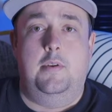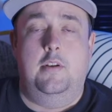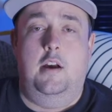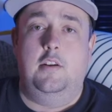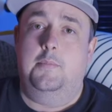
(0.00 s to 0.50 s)

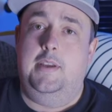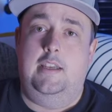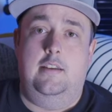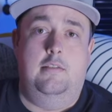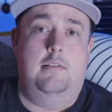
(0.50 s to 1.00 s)
I'm going to
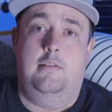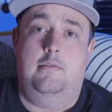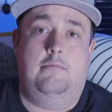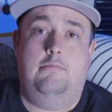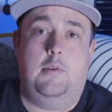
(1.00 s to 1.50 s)
be
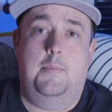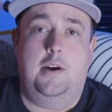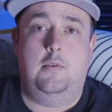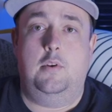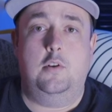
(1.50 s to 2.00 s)

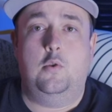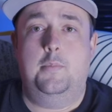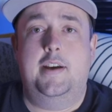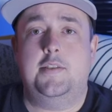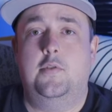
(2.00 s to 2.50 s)
about, what,
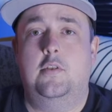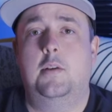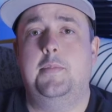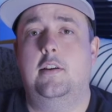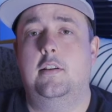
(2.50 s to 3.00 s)
4:15 I'll
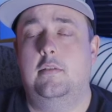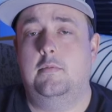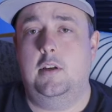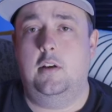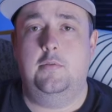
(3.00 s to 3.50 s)
be on,
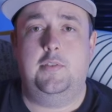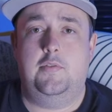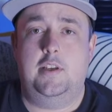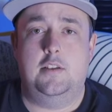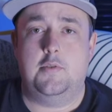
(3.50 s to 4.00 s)
you know,
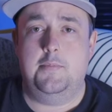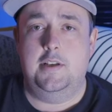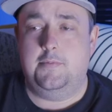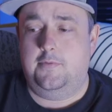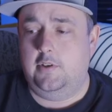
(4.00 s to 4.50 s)
15, 20
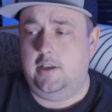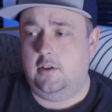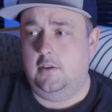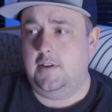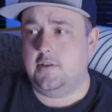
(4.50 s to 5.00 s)
minutes before
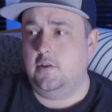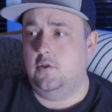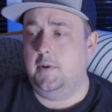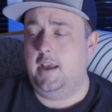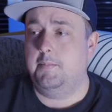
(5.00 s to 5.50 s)
kickoff, as I
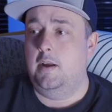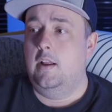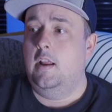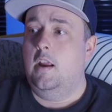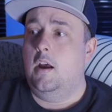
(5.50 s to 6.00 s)
normally am.
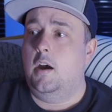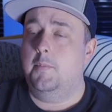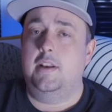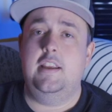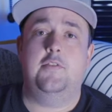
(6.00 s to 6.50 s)
I
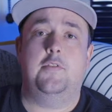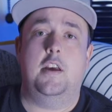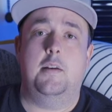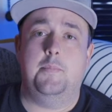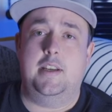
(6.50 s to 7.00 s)
believe
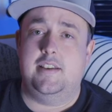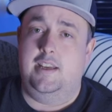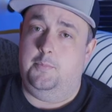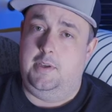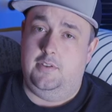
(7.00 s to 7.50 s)
Big D
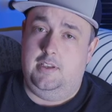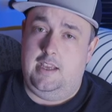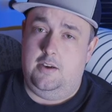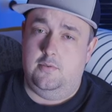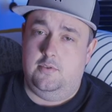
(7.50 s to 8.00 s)
will be on the
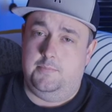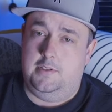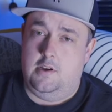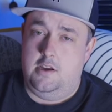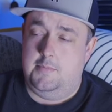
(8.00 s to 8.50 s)
couch
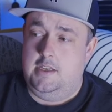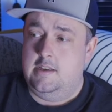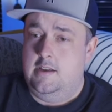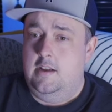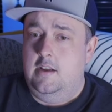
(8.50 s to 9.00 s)
beside me.
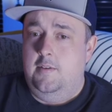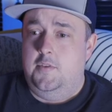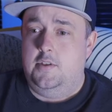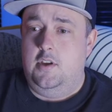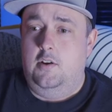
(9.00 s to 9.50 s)

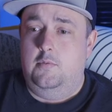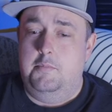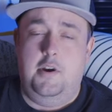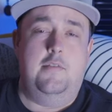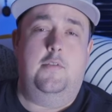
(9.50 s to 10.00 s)
So we
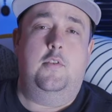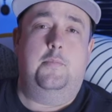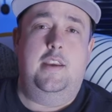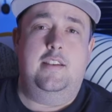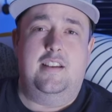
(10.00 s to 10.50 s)
might have a few
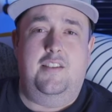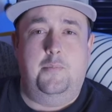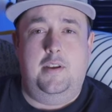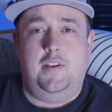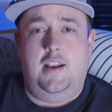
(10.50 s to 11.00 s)
beers and have a
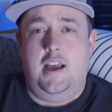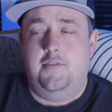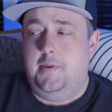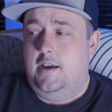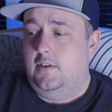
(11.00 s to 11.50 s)
bit of a laugh
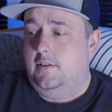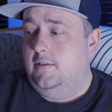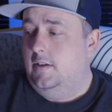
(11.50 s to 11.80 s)
about it.